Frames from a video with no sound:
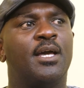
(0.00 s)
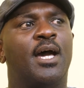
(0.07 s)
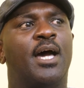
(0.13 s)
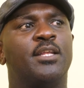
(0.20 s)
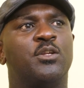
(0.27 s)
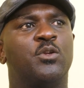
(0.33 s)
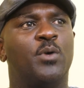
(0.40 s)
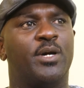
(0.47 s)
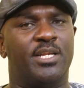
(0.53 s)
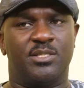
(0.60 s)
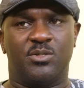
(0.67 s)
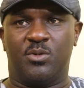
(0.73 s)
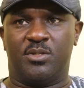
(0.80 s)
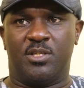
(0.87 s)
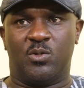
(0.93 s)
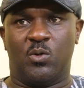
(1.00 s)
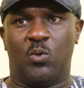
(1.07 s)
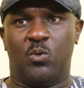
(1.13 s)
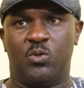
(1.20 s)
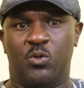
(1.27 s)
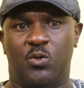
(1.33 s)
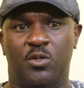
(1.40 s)
and no one has got the
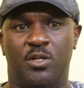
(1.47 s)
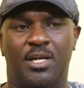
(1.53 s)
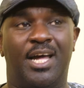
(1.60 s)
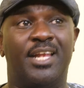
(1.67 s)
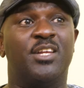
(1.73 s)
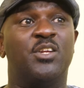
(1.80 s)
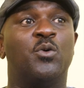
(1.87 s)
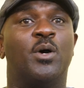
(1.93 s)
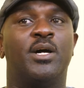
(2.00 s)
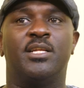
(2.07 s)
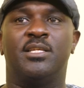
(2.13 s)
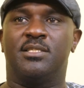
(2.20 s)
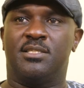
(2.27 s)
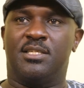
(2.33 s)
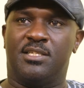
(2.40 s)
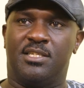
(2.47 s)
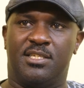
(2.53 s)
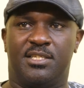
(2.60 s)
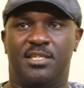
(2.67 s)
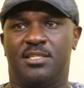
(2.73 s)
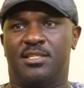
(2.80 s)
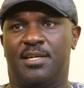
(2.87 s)
solution, and no one is the
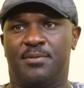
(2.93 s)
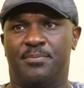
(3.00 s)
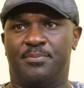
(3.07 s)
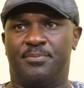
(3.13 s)
dictator.